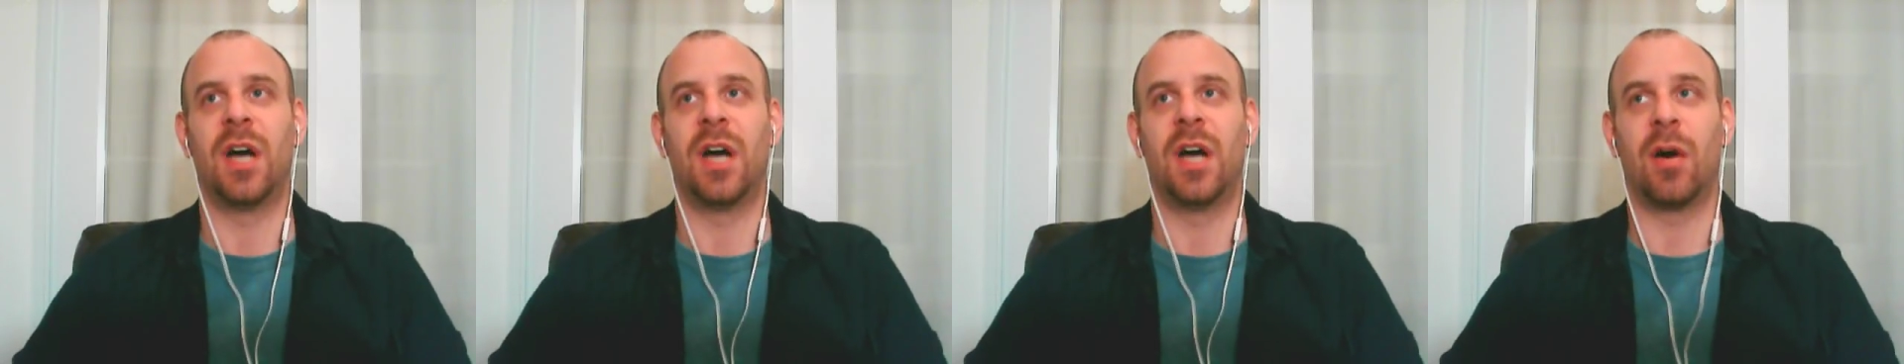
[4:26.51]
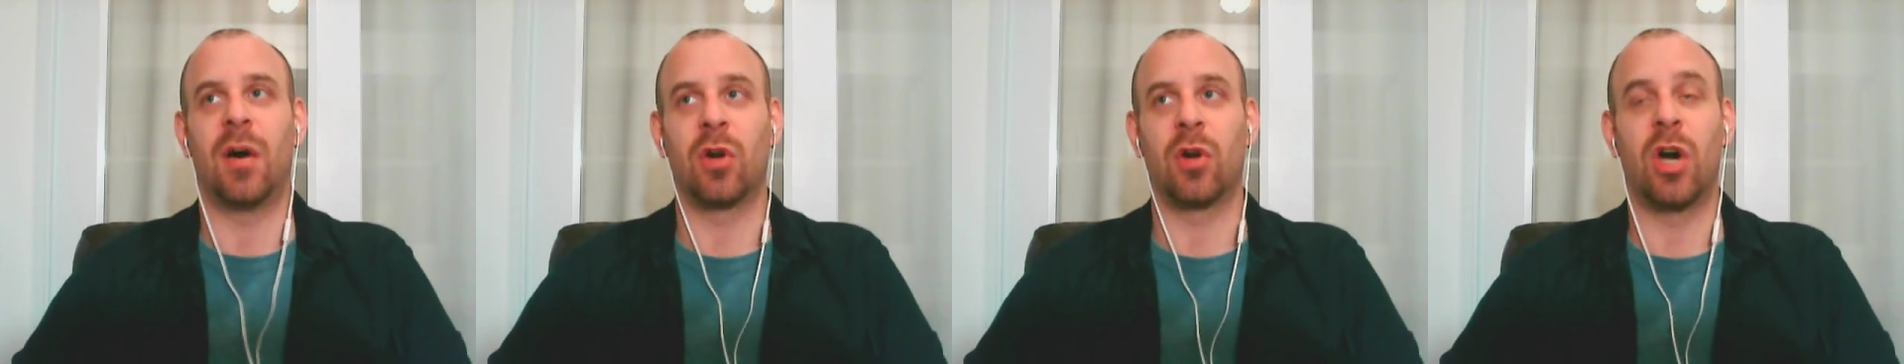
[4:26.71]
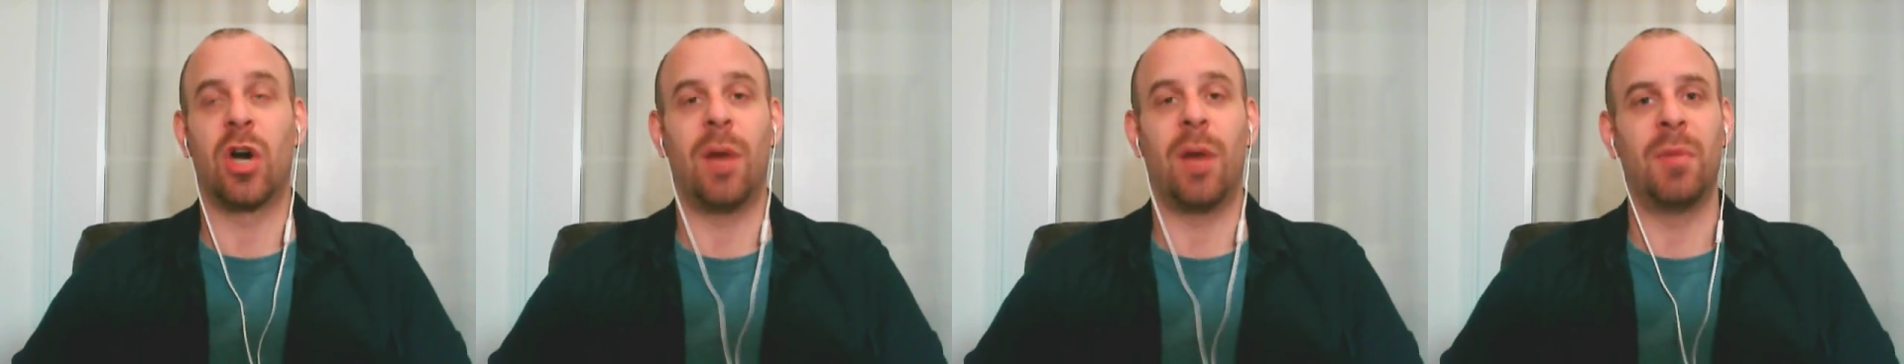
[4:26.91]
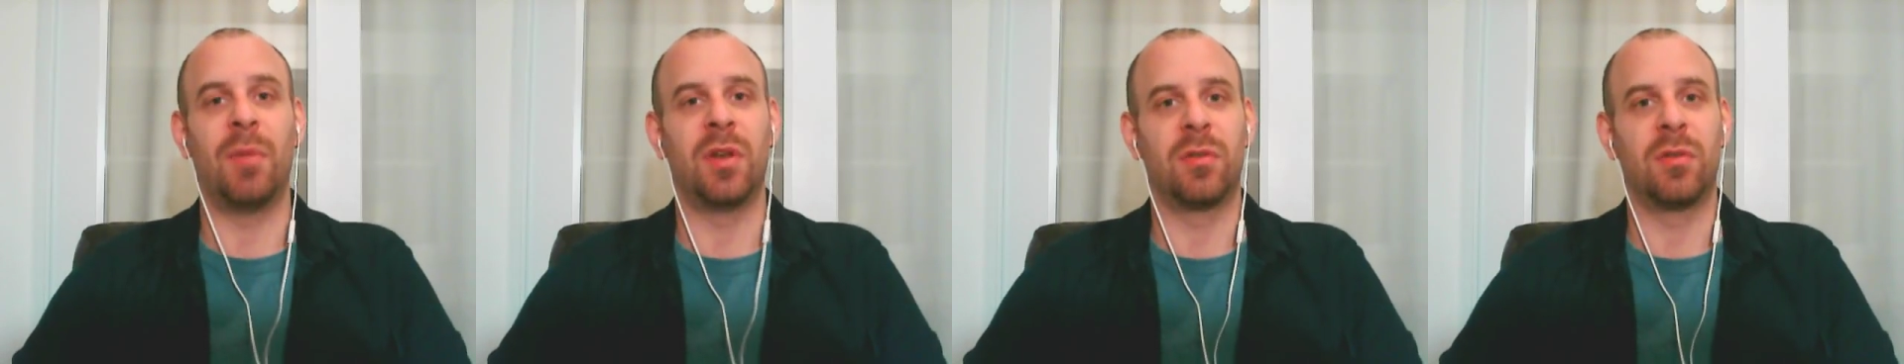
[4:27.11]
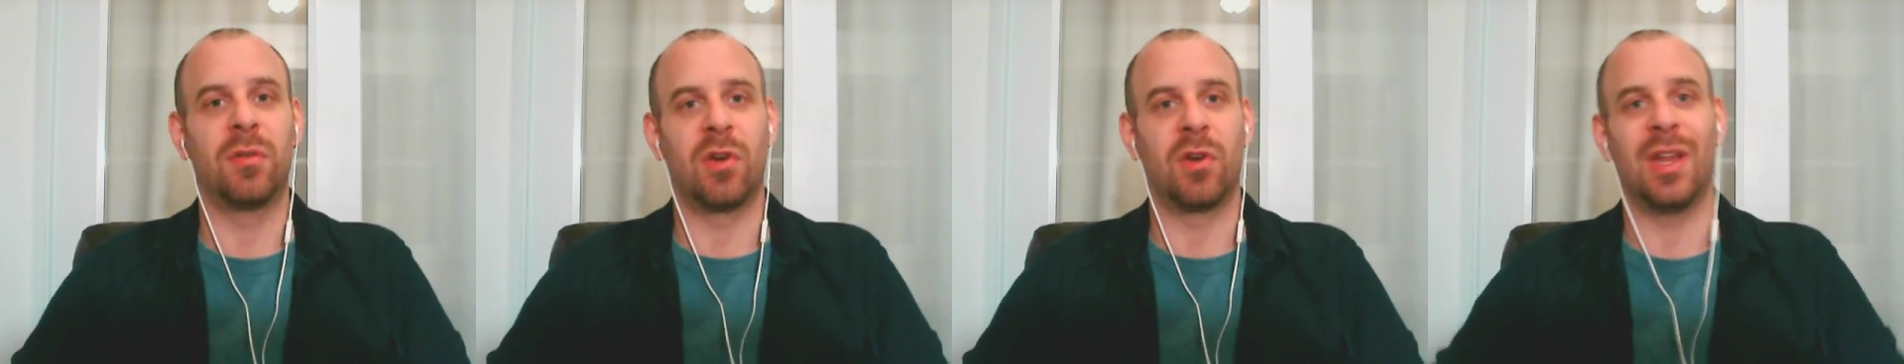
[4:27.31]
our
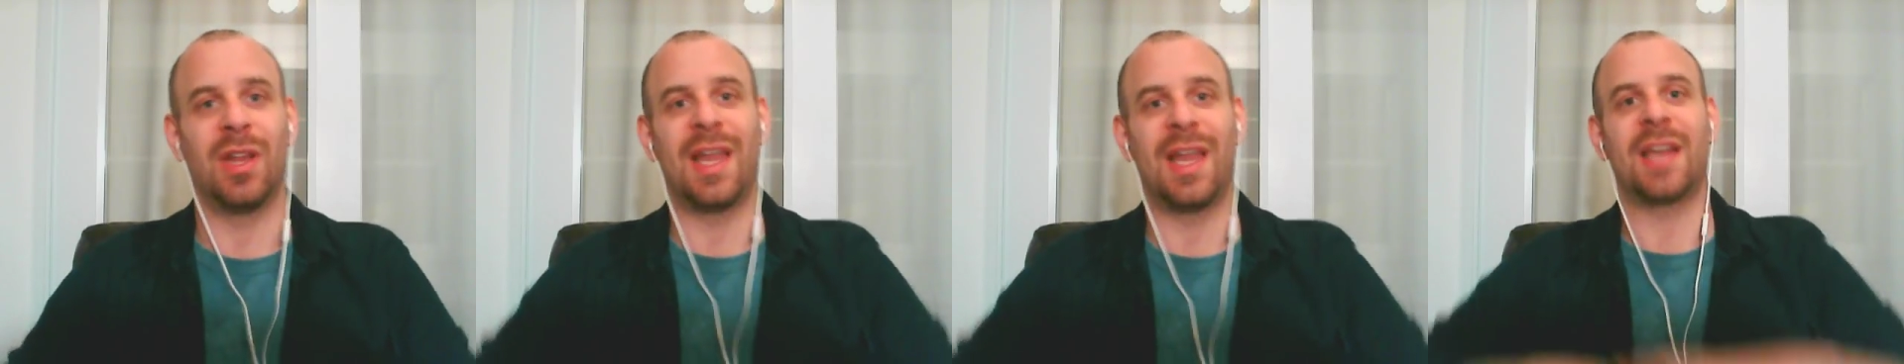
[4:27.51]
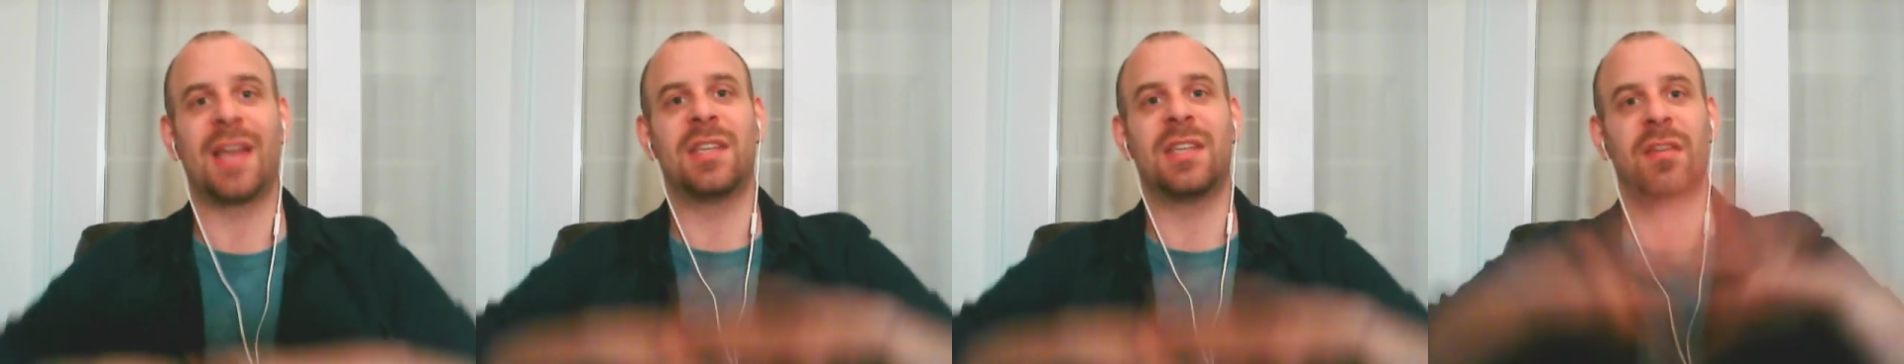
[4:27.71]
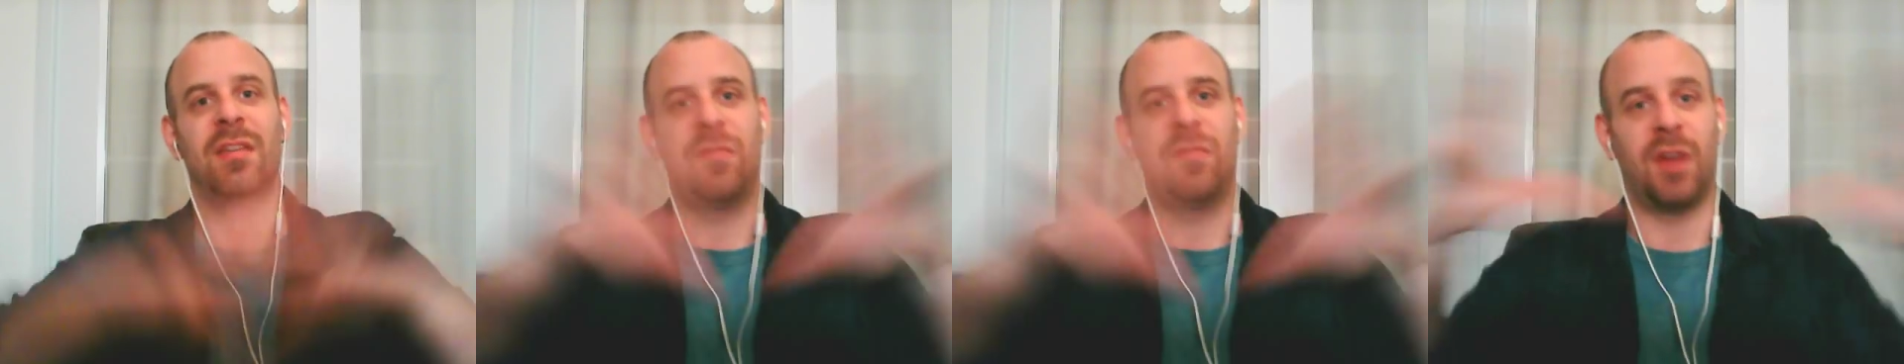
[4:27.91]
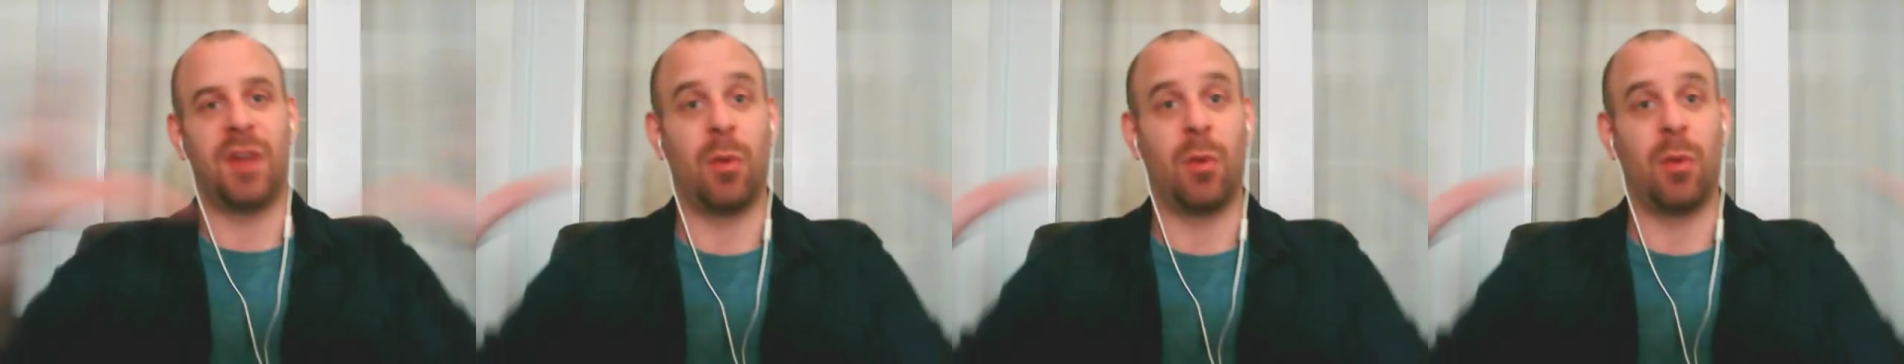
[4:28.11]
common collective